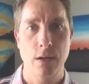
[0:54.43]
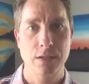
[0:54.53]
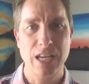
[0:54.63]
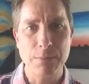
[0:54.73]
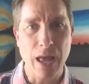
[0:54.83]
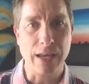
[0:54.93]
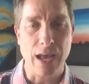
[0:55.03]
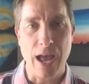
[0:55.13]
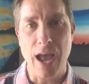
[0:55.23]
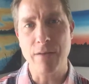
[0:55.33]
Seemed like
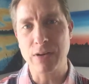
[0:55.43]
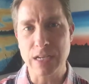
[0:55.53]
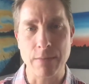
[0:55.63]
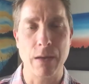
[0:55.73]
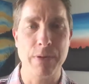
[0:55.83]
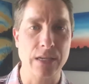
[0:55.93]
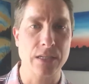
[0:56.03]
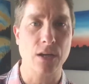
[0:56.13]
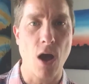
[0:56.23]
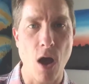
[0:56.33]
every time I
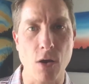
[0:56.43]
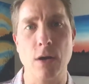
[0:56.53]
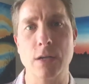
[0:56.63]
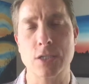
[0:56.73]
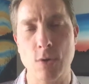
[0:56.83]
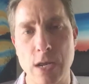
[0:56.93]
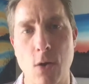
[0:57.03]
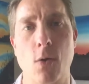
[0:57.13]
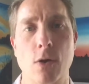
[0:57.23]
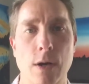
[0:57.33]
passed a car on a street
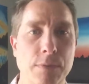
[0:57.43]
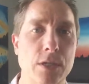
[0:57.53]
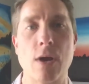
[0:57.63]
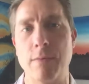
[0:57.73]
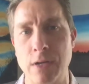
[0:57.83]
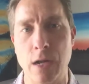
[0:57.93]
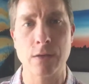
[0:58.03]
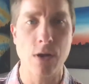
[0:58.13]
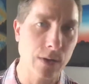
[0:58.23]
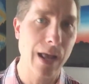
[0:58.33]
corner, I'm just driving down
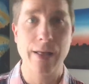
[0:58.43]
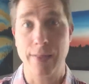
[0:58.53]
the road,